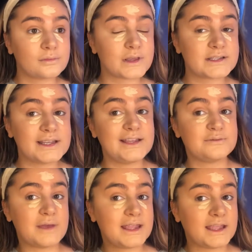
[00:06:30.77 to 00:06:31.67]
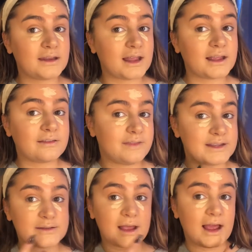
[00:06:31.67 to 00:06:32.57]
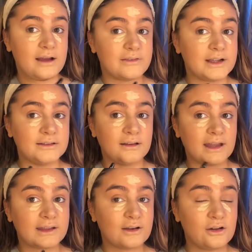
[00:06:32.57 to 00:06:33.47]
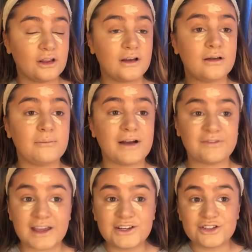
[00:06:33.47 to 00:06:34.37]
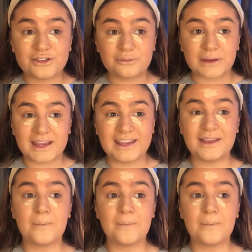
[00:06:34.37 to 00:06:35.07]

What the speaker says: See, it's making like this area look like the colour my face should be.